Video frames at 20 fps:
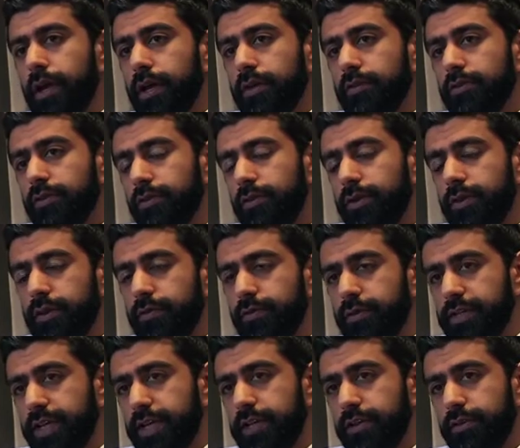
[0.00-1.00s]
So if we
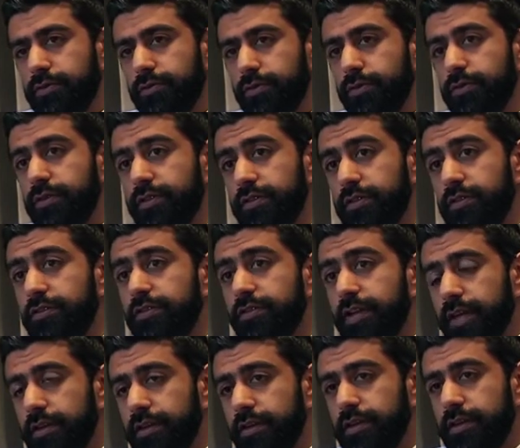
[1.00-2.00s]
take it through the
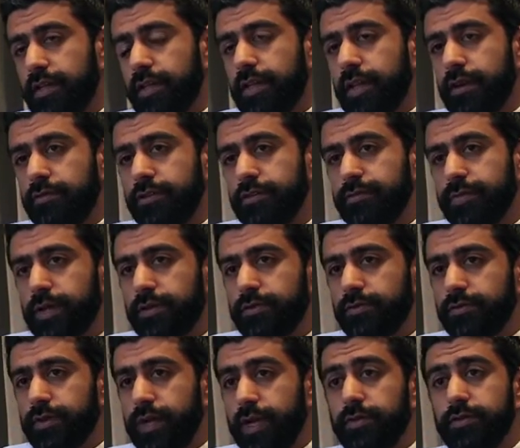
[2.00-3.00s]
standard in that respect
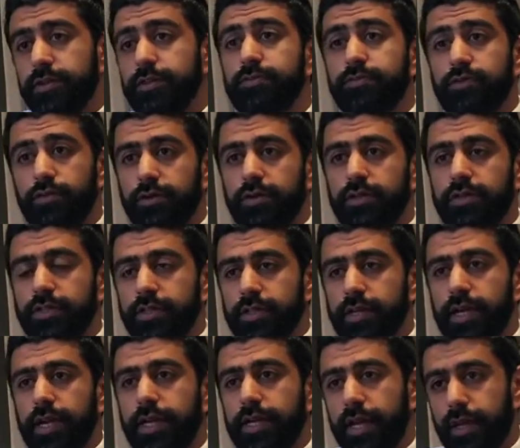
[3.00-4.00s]
of how this product
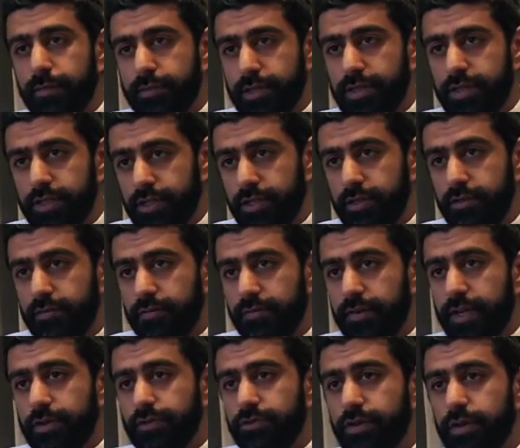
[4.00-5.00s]
at a particular
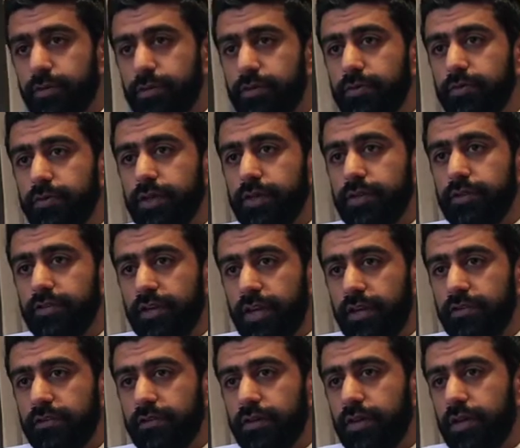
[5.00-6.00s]
factory would have been
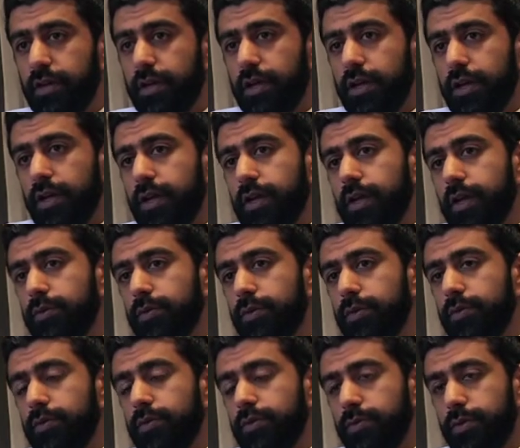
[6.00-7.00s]
assessed,
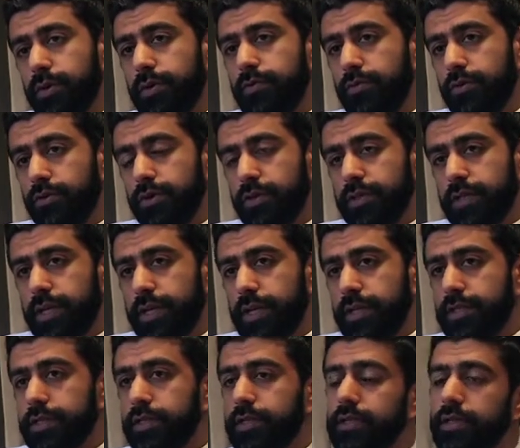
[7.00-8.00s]
we'd have looked
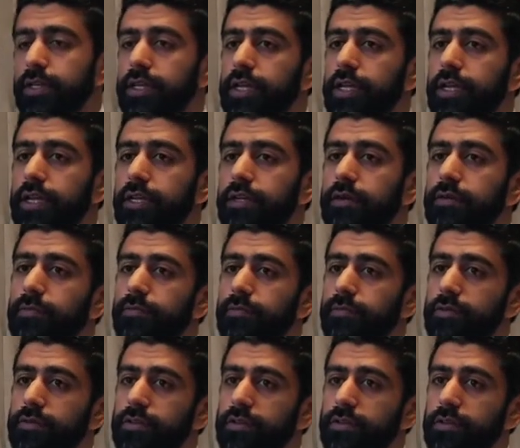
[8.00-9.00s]
at the
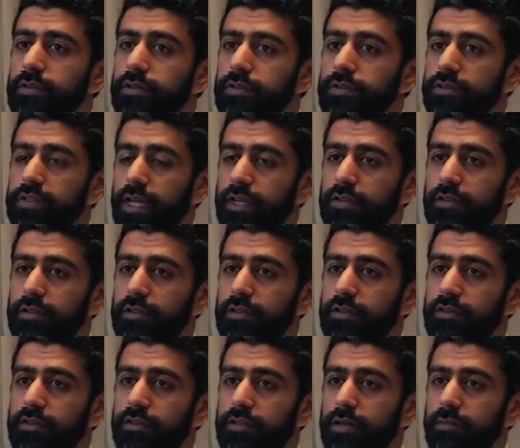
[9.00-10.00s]

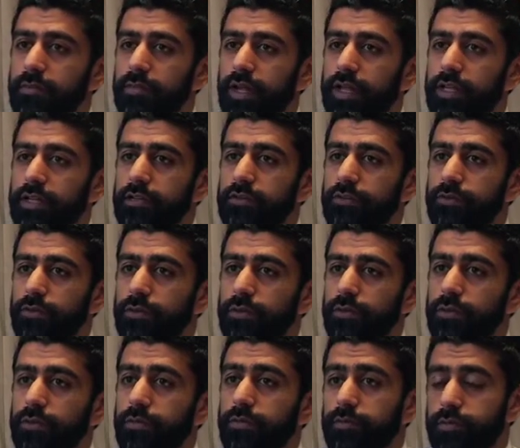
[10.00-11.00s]
standards in place
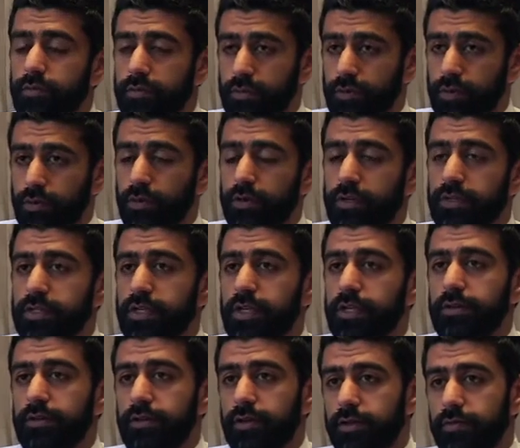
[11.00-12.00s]
for
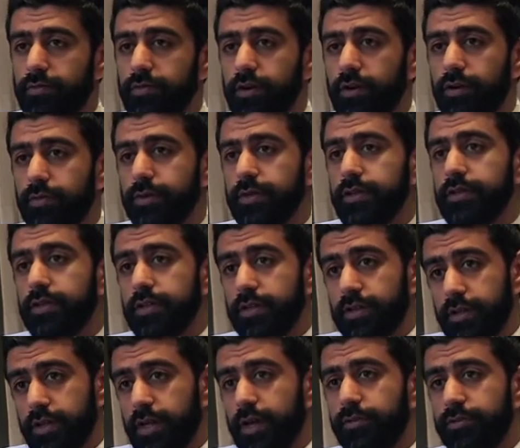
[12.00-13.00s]
quality, environment
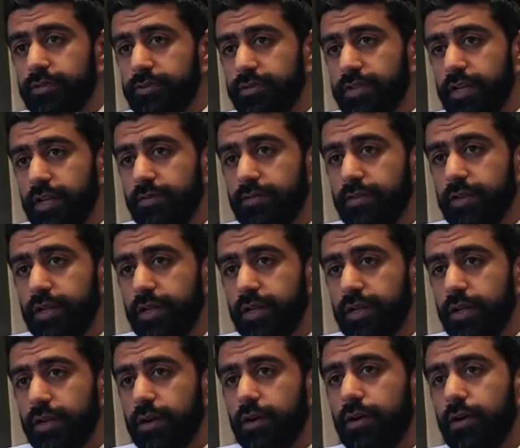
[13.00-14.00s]
and health and safety
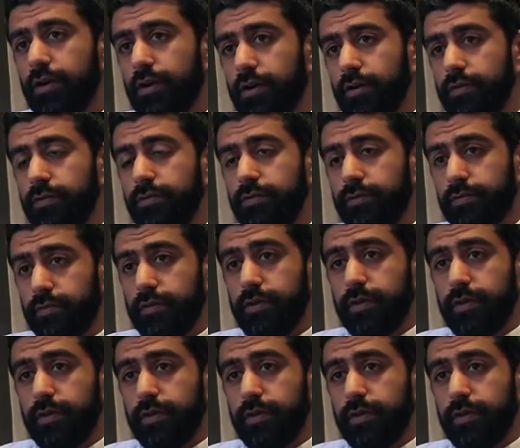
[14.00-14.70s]
of